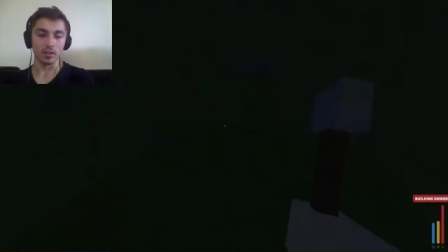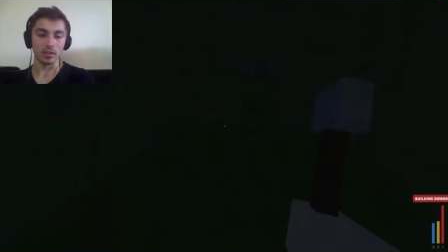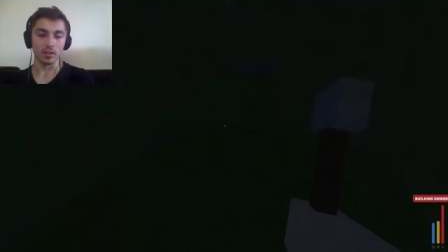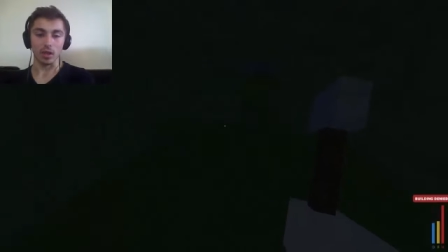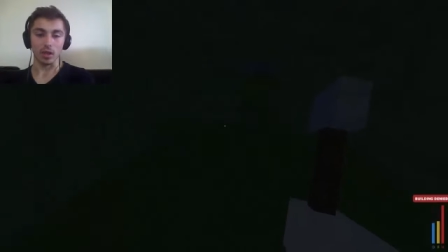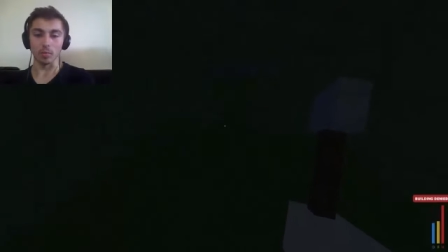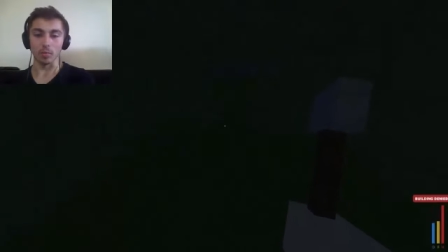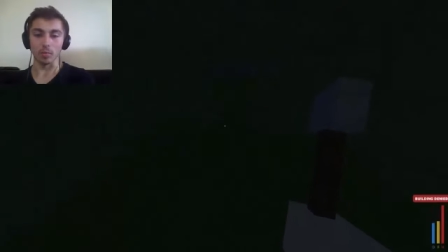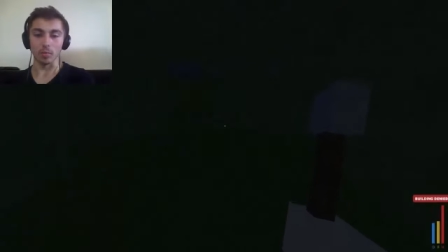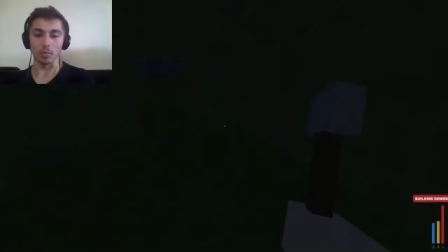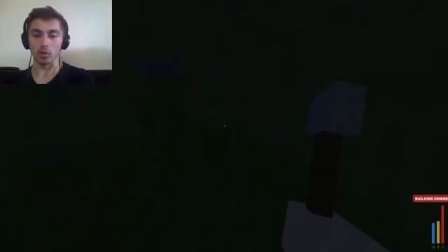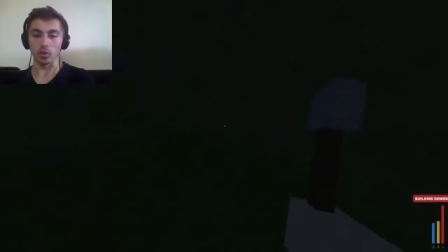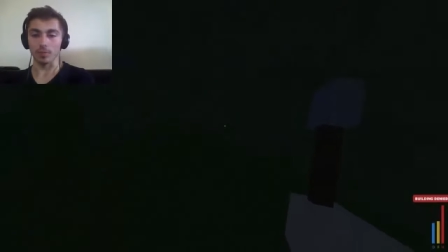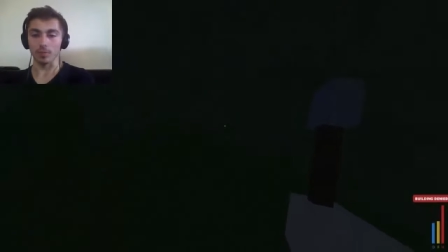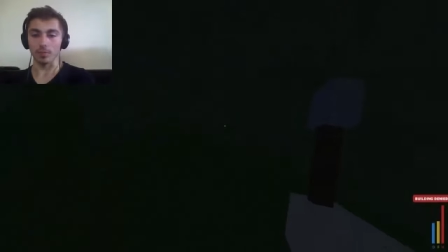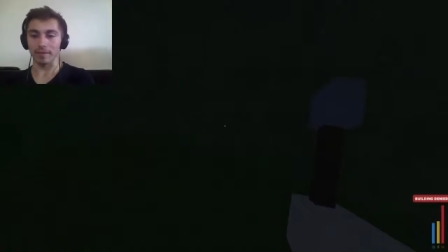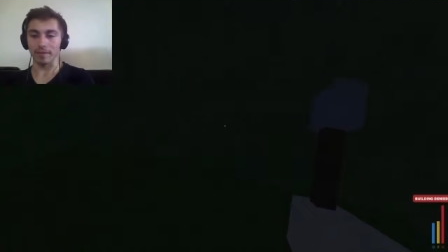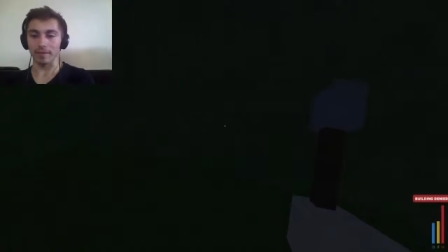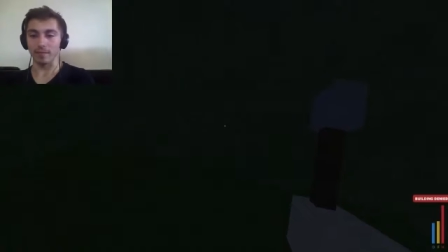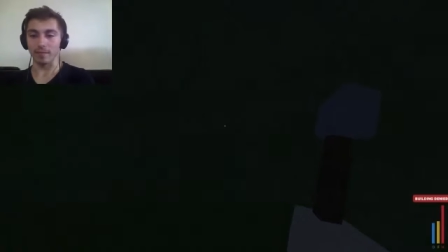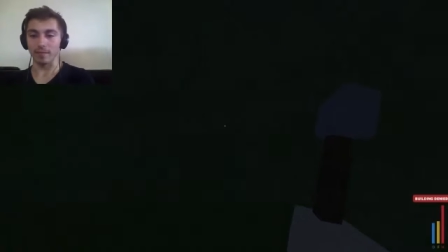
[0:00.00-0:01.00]
I'm not sure if
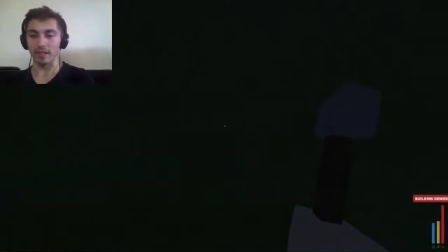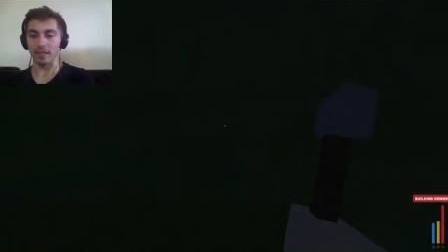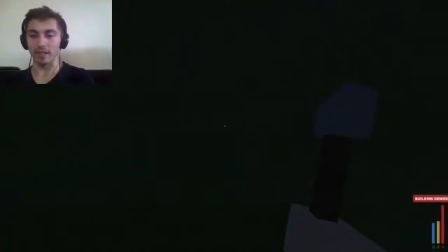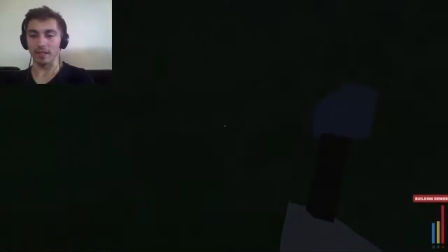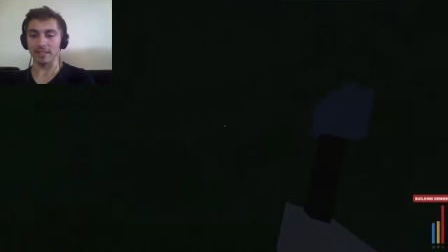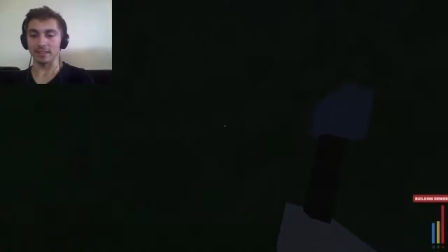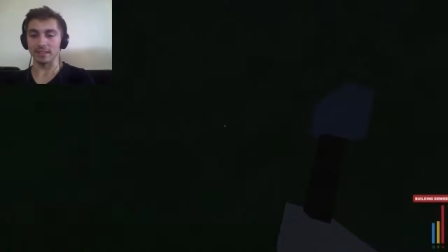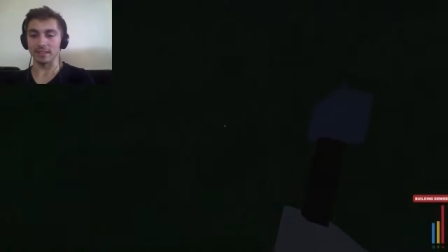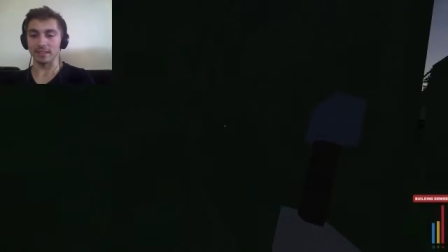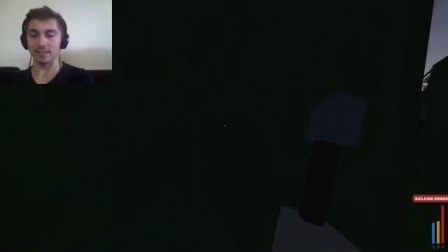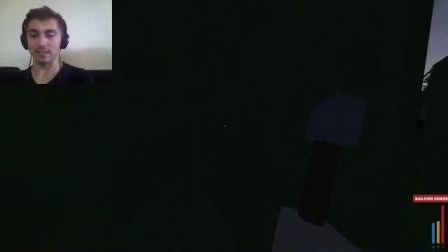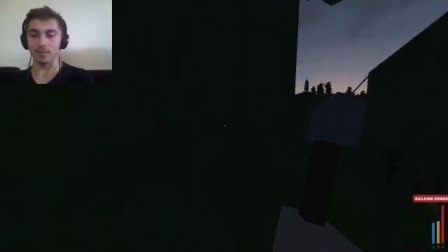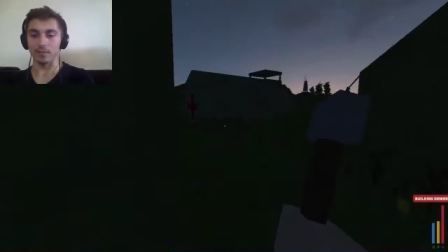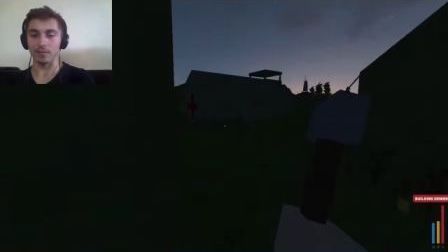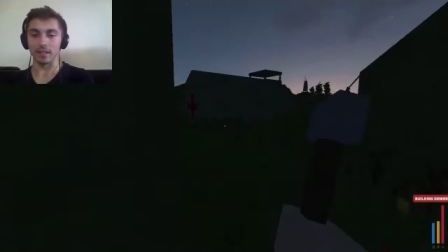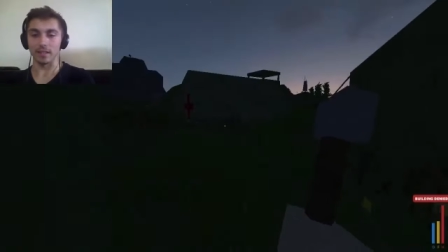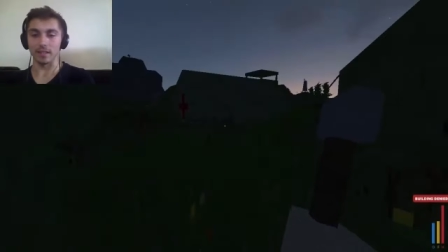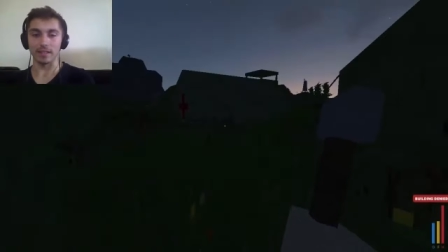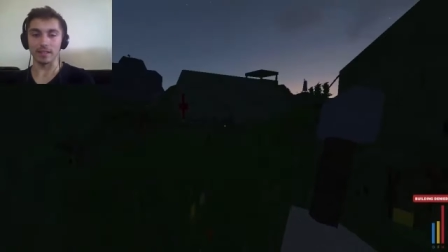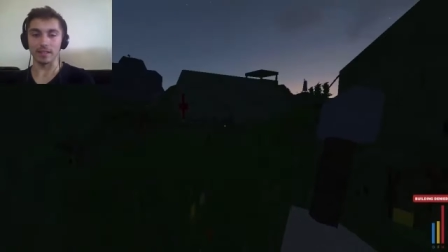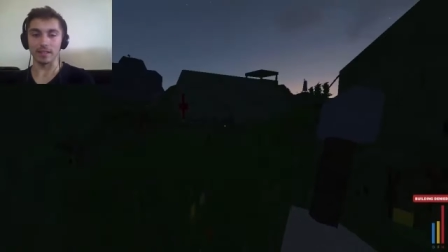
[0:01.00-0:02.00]
there even is anything
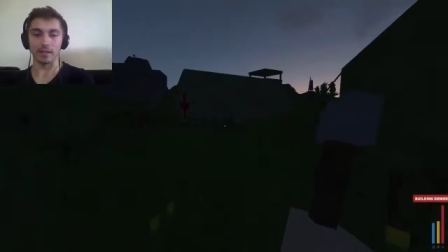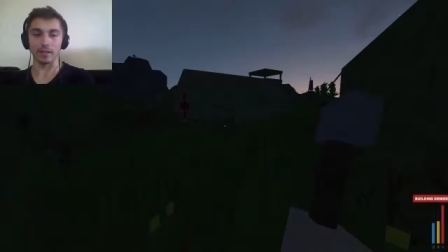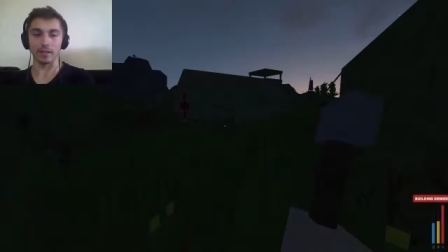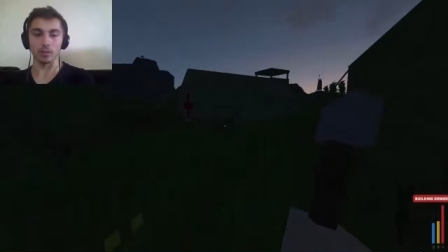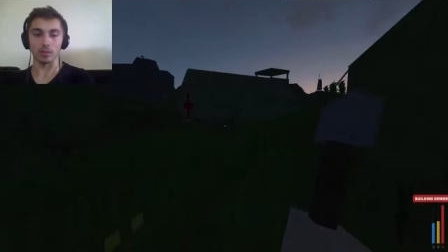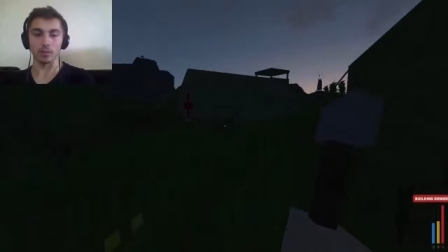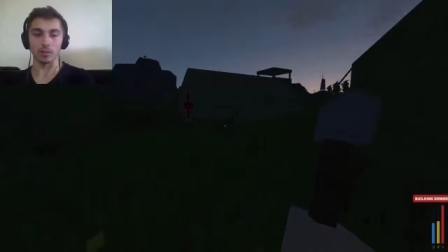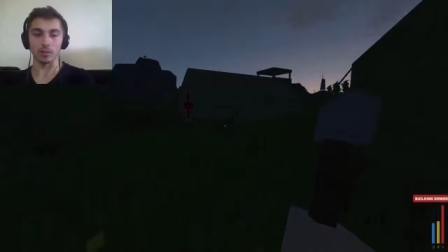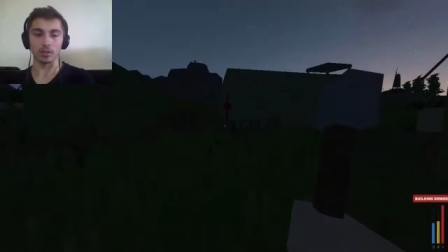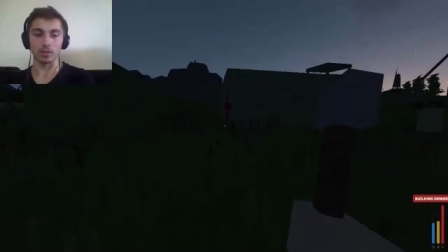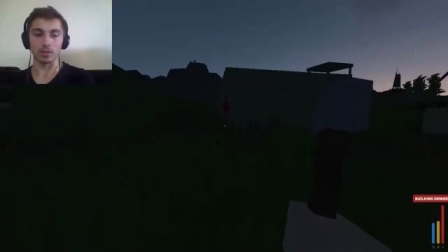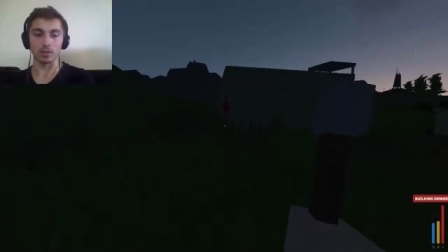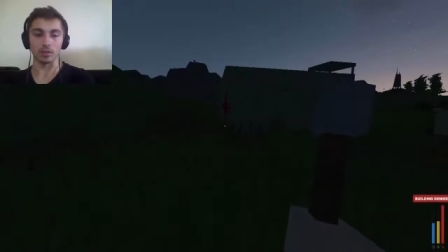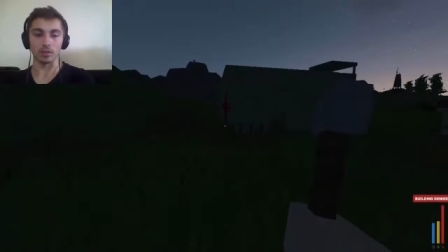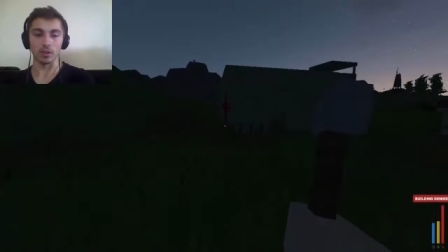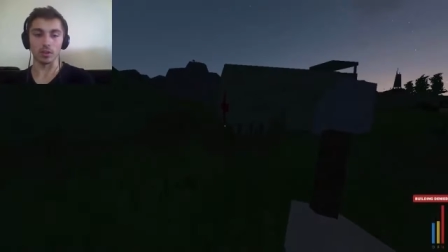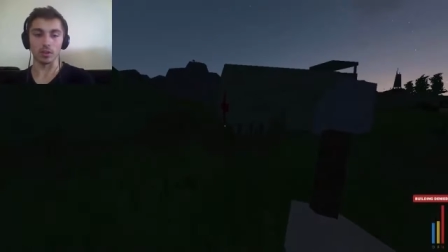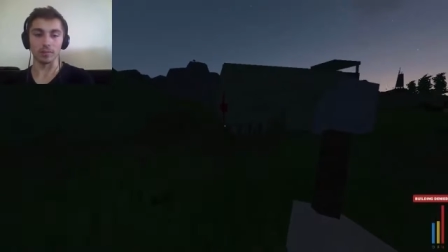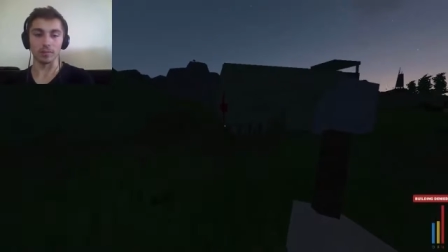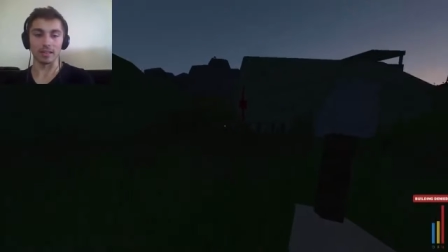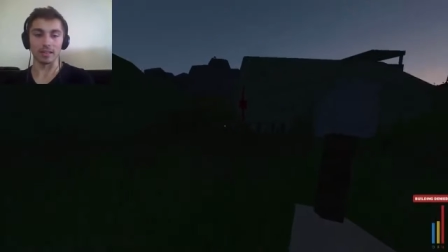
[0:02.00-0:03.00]
in here. I'm just
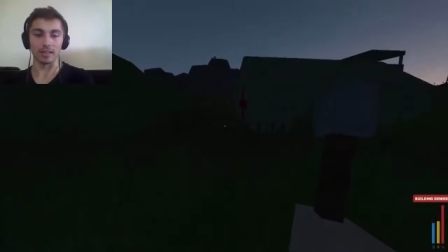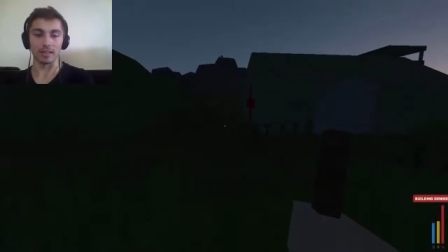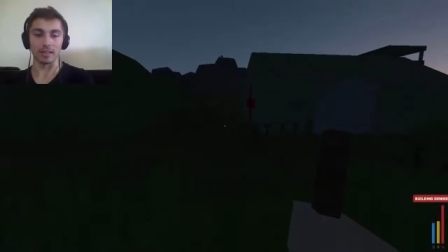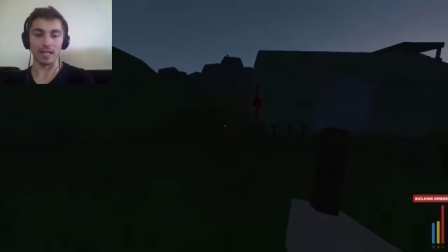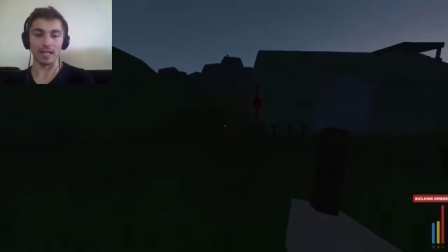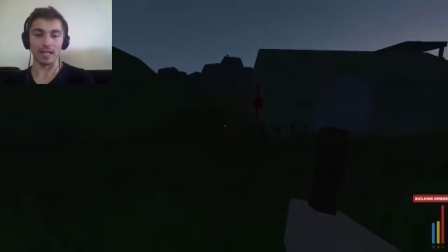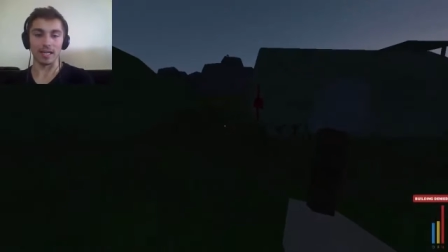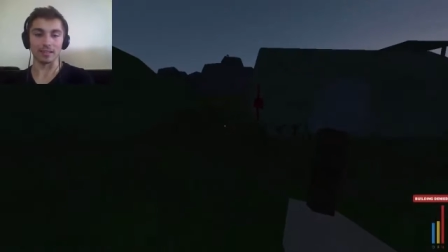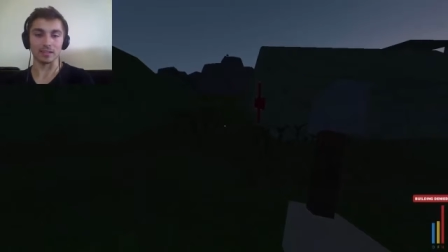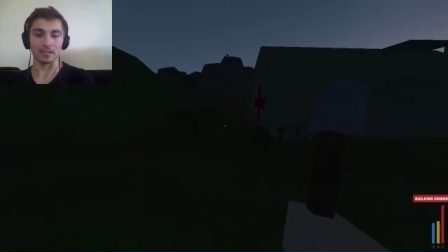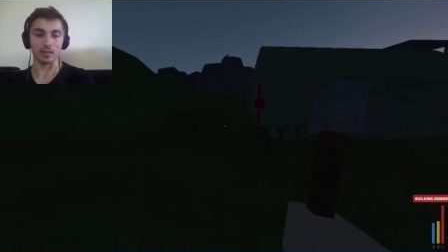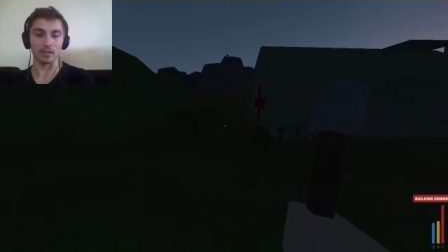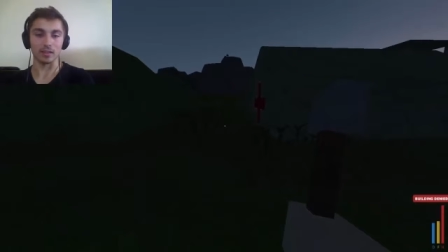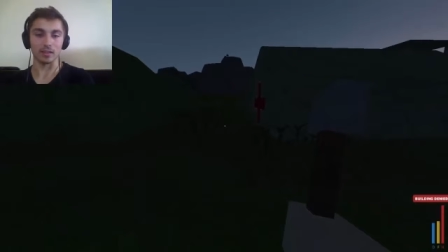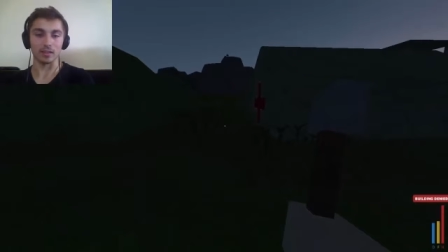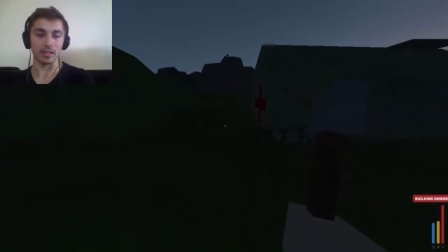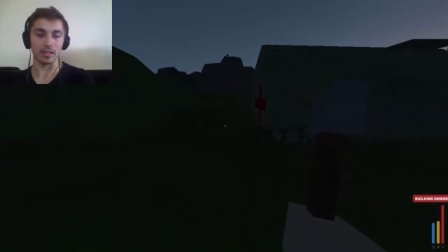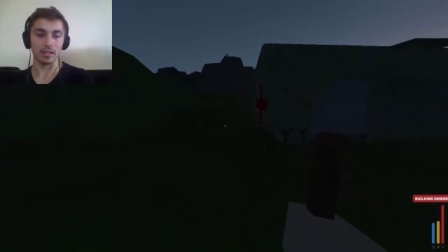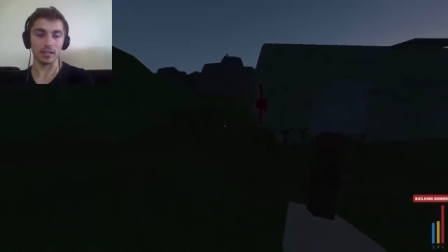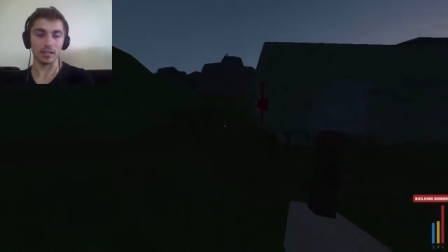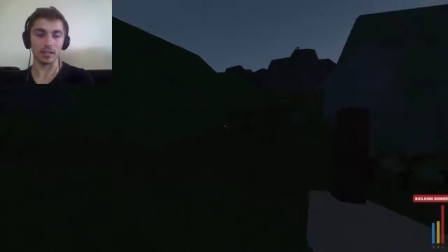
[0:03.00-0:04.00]
assuming there has to
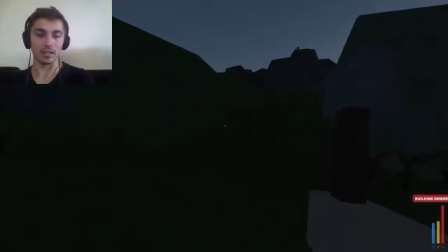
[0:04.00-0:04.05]
be.